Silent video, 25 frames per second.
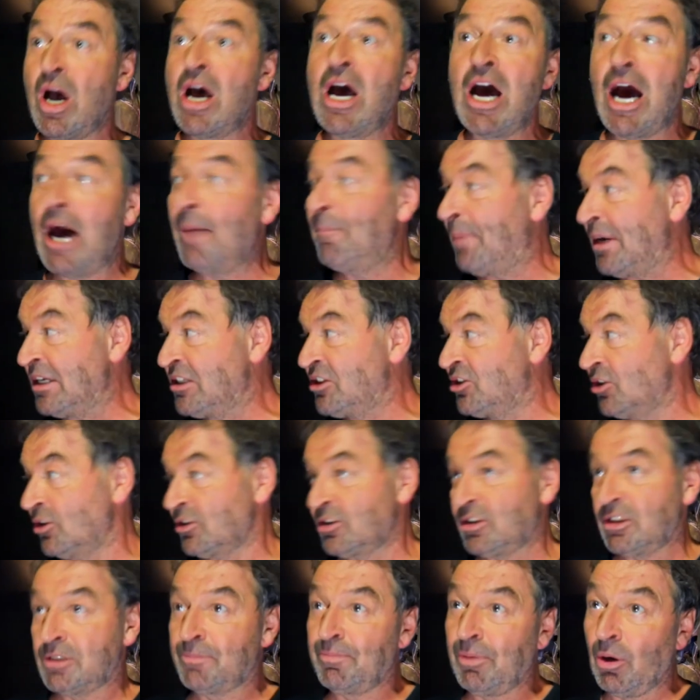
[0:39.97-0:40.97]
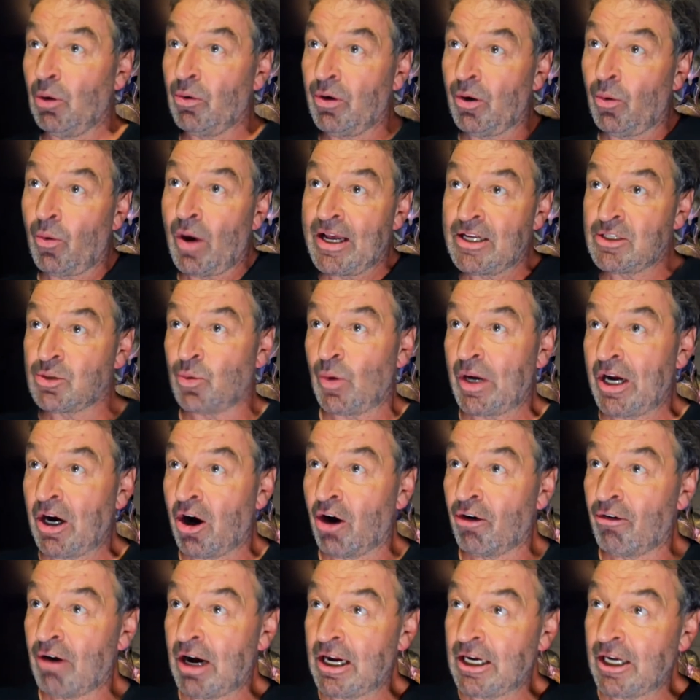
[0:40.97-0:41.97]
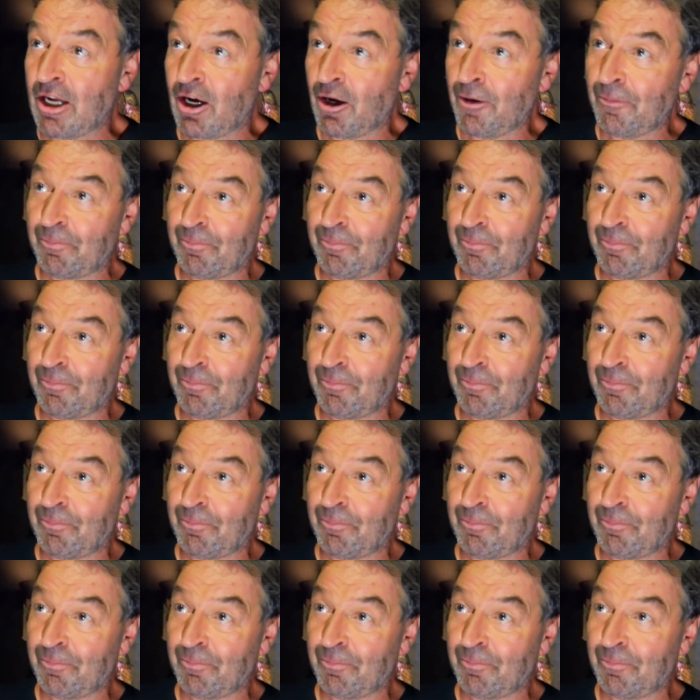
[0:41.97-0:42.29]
and be just as blown away as we are right now.